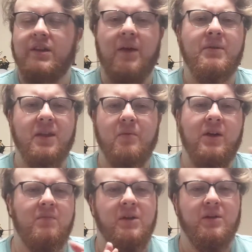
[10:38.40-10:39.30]
I'm in that
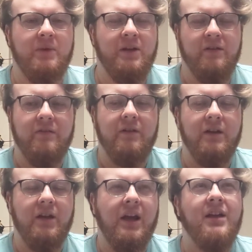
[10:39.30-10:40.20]
weird middle bit of,
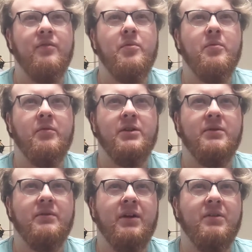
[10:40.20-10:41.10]
I can't remember
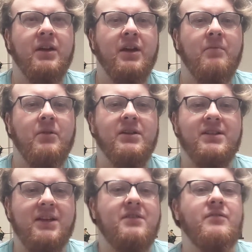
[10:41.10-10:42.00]
which way around I am, but
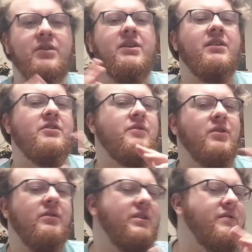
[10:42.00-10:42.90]
it's extroverted
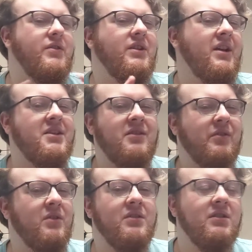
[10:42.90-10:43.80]
introvert or introverted
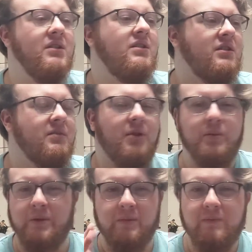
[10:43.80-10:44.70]
extrovert.
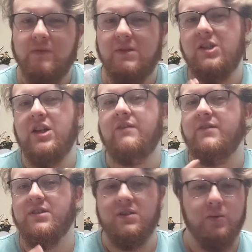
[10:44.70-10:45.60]
Probably
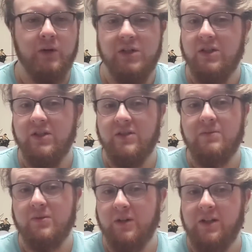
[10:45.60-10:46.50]
shifts and switches
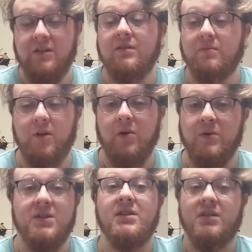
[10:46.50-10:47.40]
between
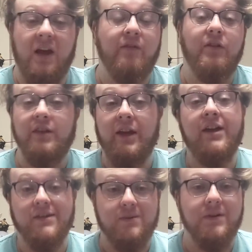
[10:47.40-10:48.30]
those and everything
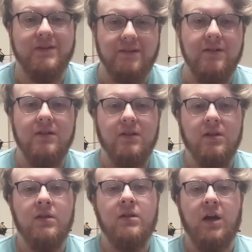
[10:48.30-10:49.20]
else, because
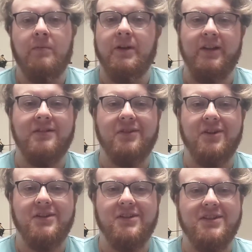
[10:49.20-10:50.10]
I'm a collective
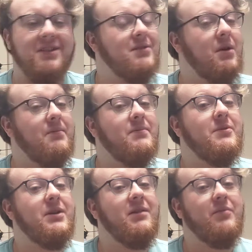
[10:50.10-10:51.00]
consciousness that swaps
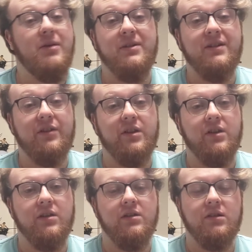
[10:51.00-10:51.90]
between pretty much everything.